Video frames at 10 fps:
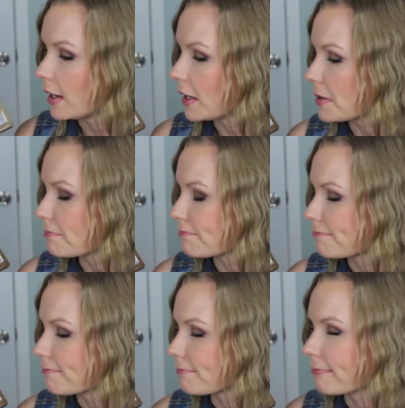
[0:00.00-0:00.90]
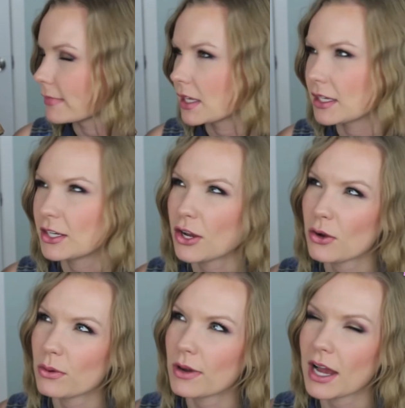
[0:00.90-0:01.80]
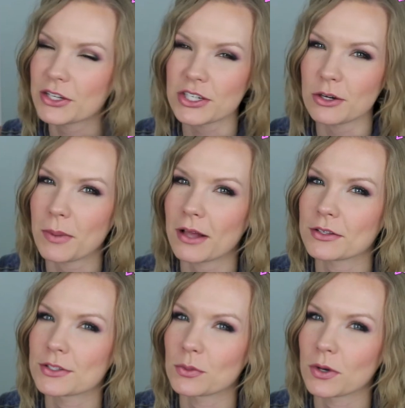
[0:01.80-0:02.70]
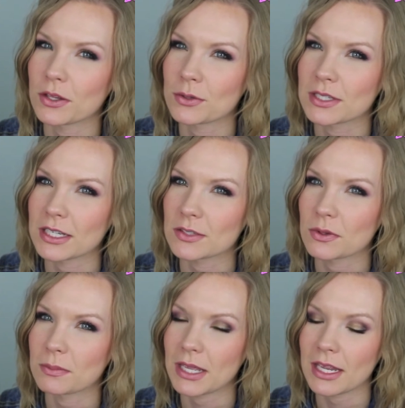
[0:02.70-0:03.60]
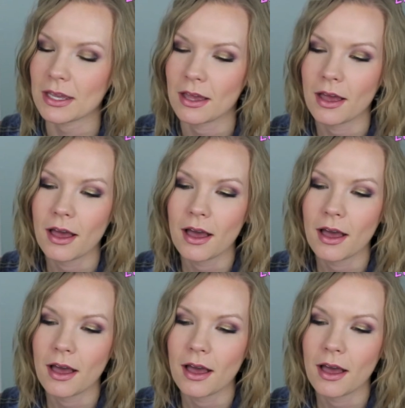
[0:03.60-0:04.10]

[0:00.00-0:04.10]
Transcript: Um, you know, eyeshadow palettes are one of those things with me.